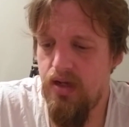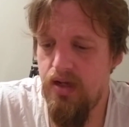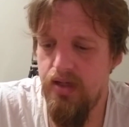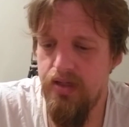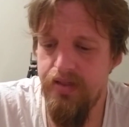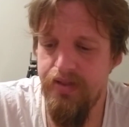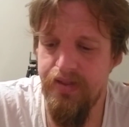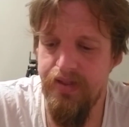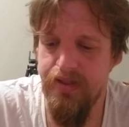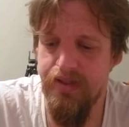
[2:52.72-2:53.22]

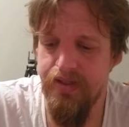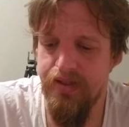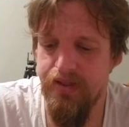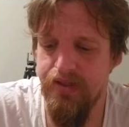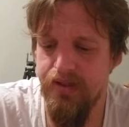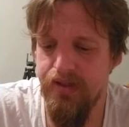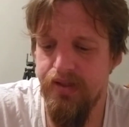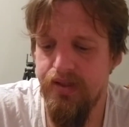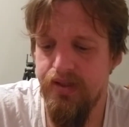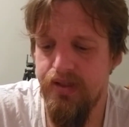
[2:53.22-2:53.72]

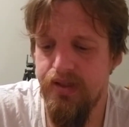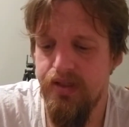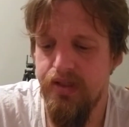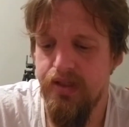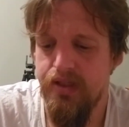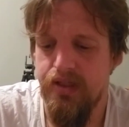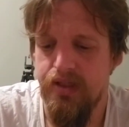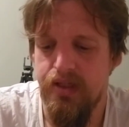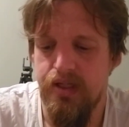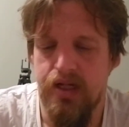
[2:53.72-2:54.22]
needed
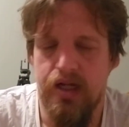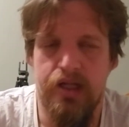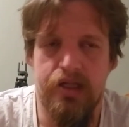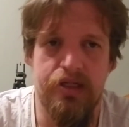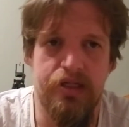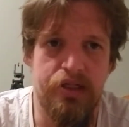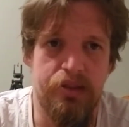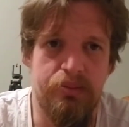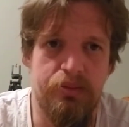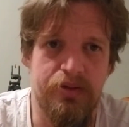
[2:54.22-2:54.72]
a
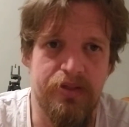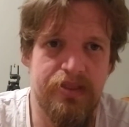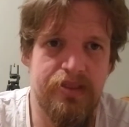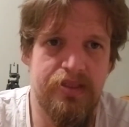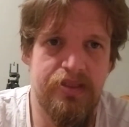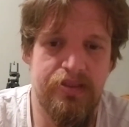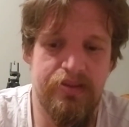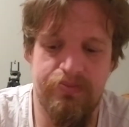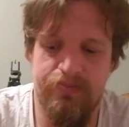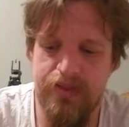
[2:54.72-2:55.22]
little more
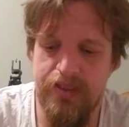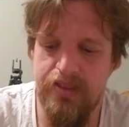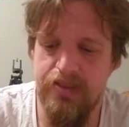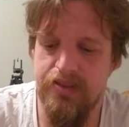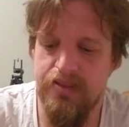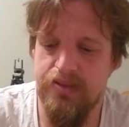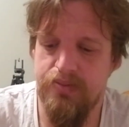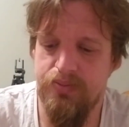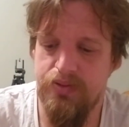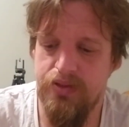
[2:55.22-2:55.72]

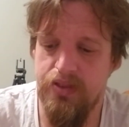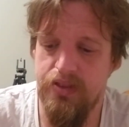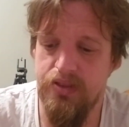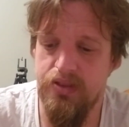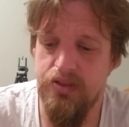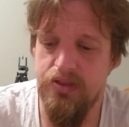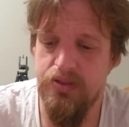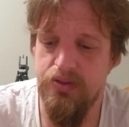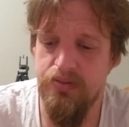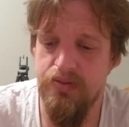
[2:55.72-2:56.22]
spice put
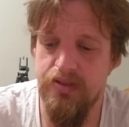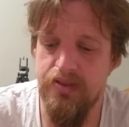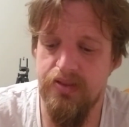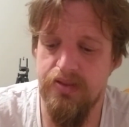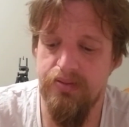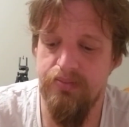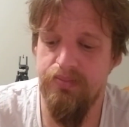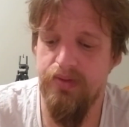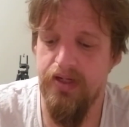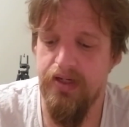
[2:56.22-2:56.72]
into it
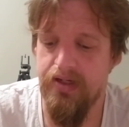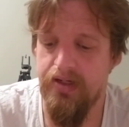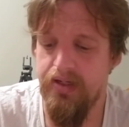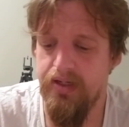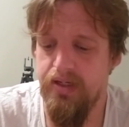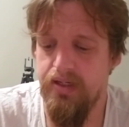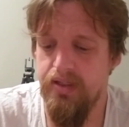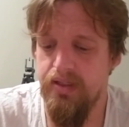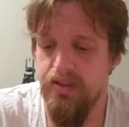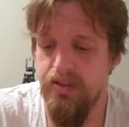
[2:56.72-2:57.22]
to make
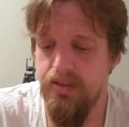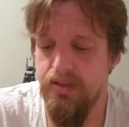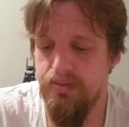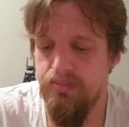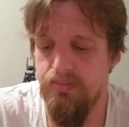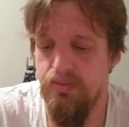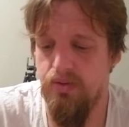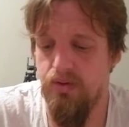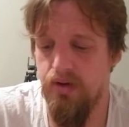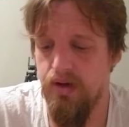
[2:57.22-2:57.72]
it a little
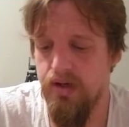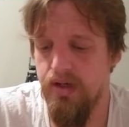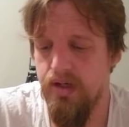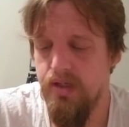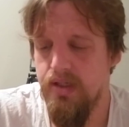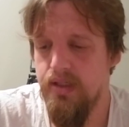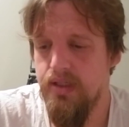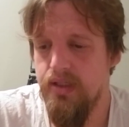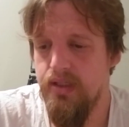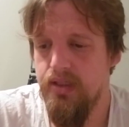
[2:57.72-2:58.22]
more
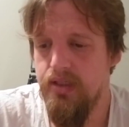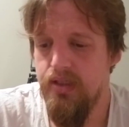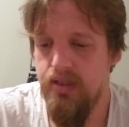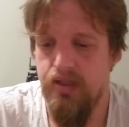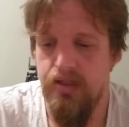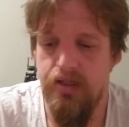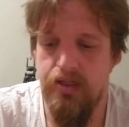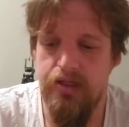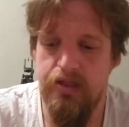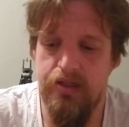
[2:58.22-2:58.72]

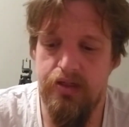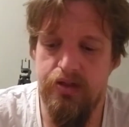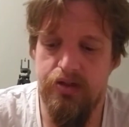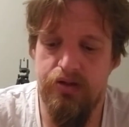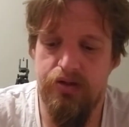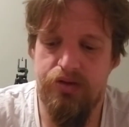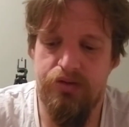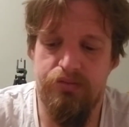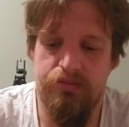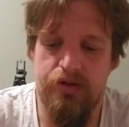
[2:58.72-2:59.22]

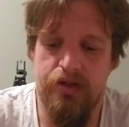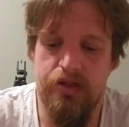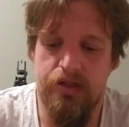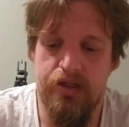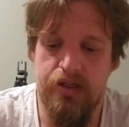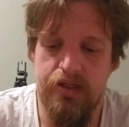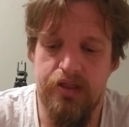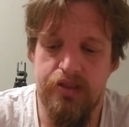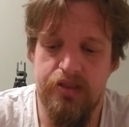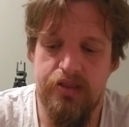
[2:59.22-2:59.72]

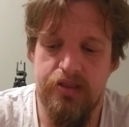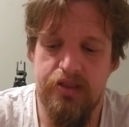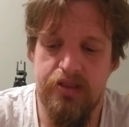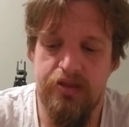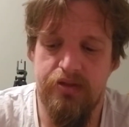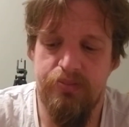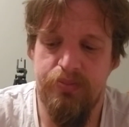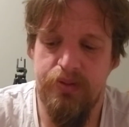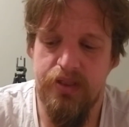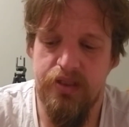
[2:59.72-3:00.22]
thrilling and
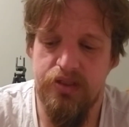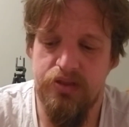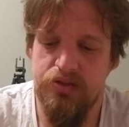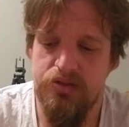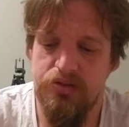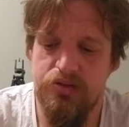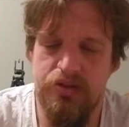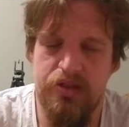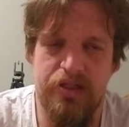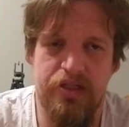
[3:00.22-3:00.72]
stuff because there's
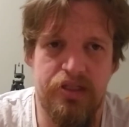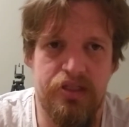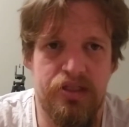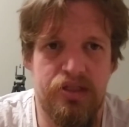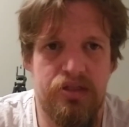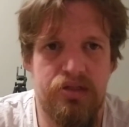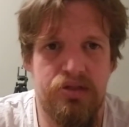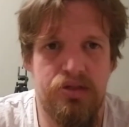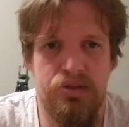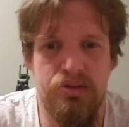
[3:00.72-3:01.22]
only like
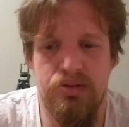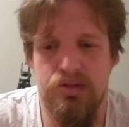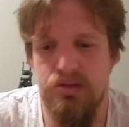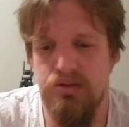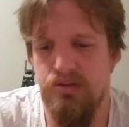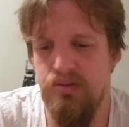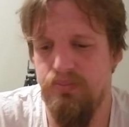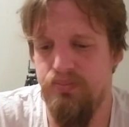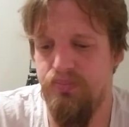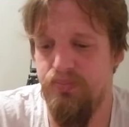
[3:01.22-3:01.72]
two or
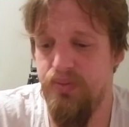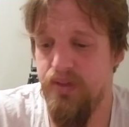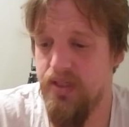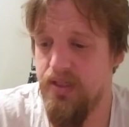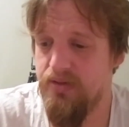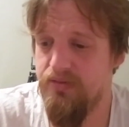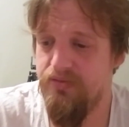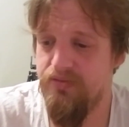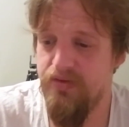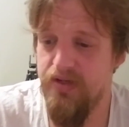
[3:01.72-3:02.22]
three
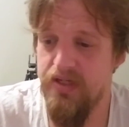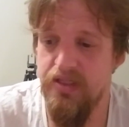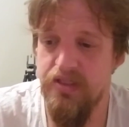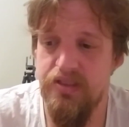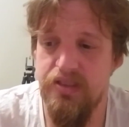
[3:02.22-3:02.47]
big fight